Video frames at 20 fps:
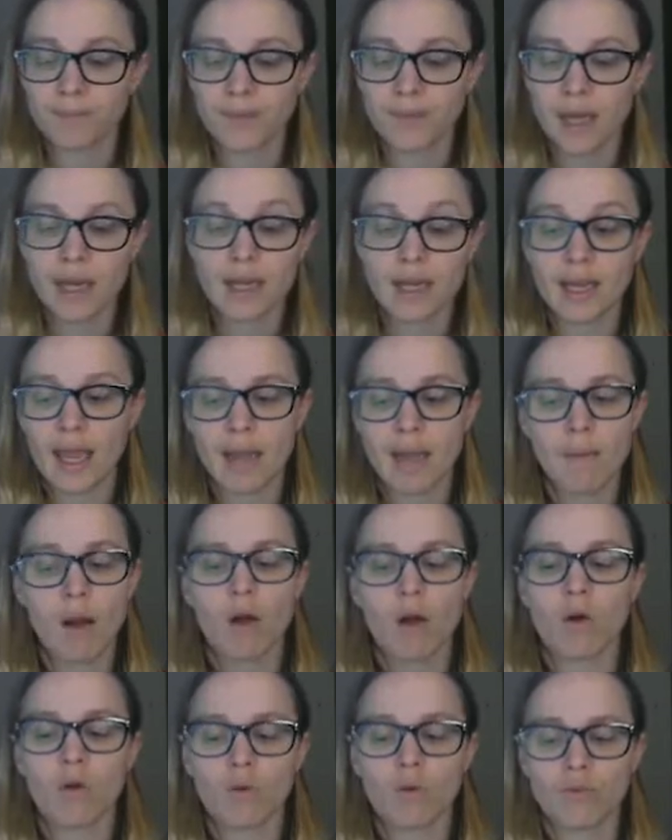And it came
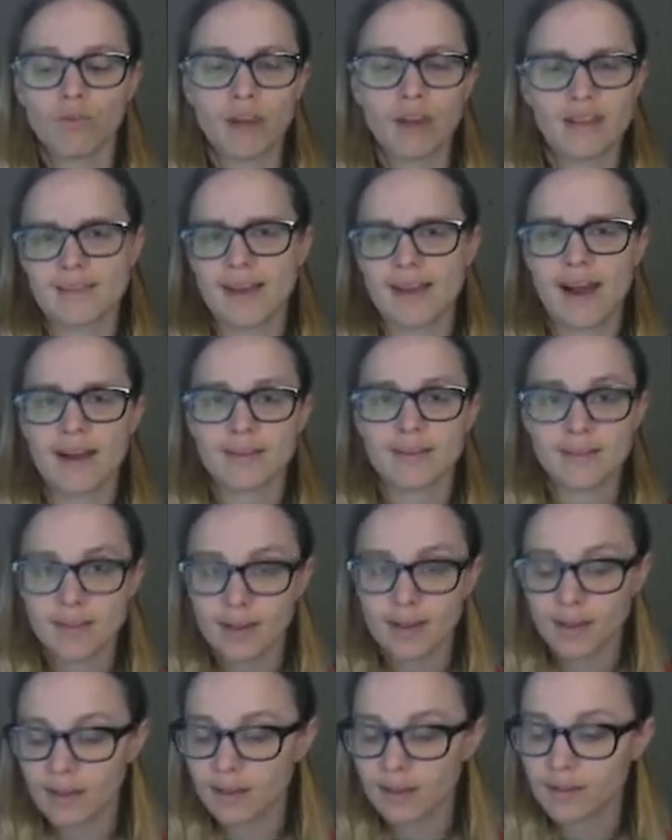out
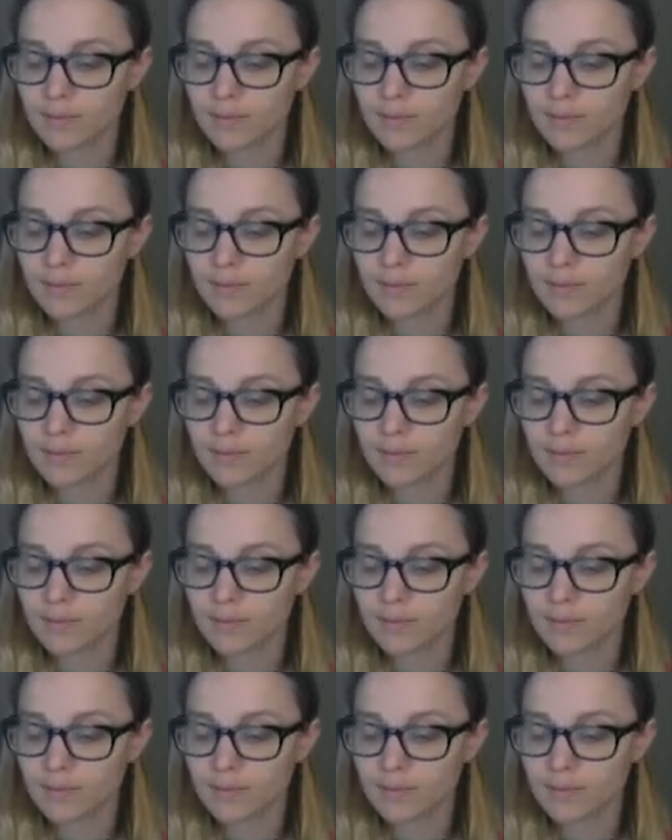fantastic.